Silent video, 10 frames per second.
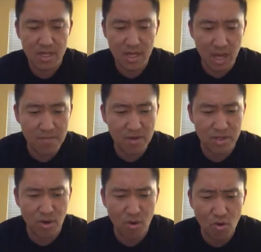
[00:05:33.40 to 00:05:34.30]

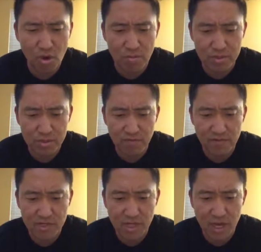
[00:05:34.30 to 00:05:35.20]
Nightmares are horrible,
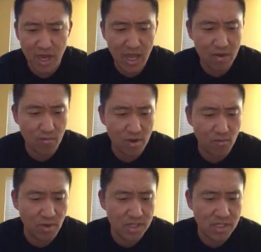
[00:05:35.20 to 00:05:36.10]
Sophie said. I had
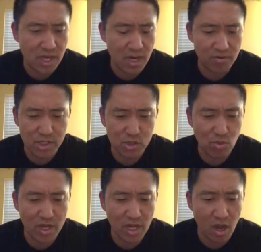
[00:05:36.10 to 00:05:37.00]
one once and I was
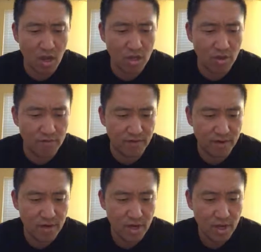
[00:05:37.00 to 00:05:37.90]
sweating all
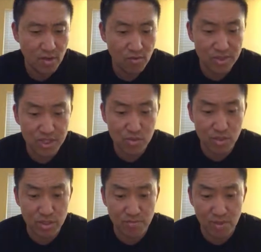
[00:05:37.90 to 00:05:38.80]
over. With this
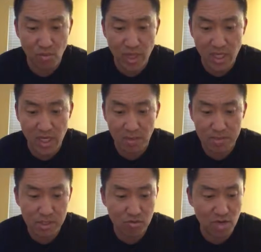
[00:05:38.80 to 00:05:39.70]
one, you'll be waking
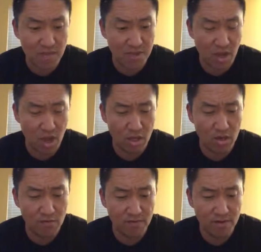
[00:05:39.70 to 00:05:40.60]
up screaming all
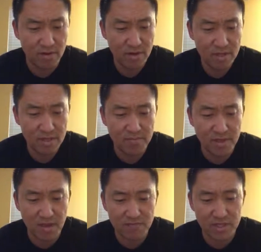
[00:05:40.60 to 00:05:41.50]
over, the
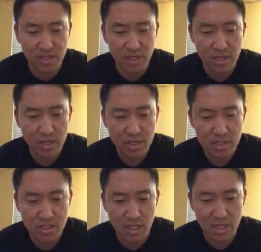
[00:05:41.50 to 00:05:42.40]
BFG
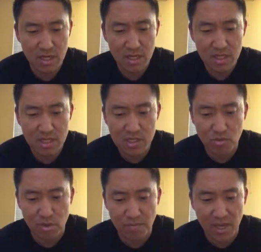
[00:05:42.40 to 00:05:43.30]
said.
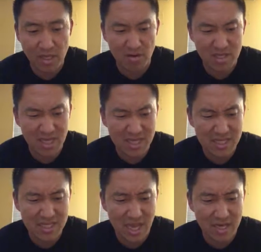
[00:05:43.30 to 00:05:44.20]
This one will make your
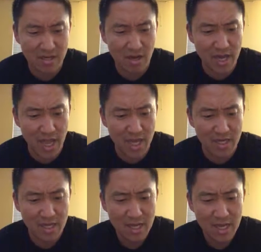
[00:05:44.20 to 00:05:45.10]
teeth stand on
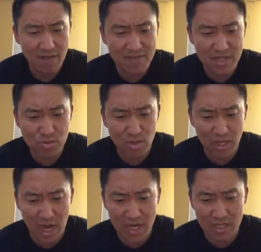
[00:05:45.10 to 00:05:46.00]
end. If this
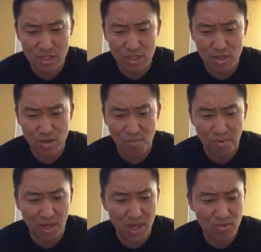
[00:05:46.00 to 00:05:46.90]
one got into you, your
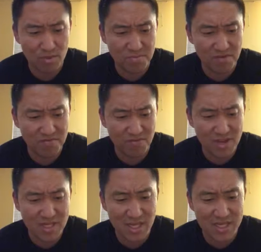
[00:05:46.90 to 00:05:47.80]
blood would be
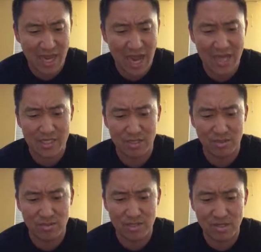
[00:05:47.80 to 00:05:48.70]
freezing into
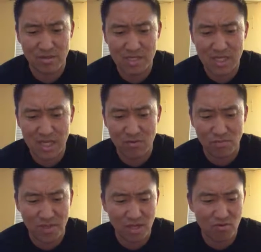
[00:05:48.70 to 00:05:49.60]
icicles and your skin
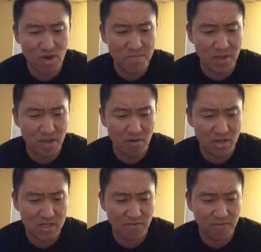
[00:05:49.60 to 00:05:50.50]
would be creeping
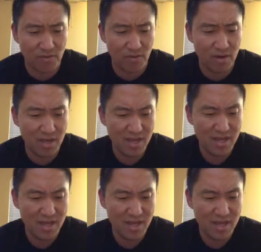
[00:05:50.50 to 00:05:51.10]
across the floor.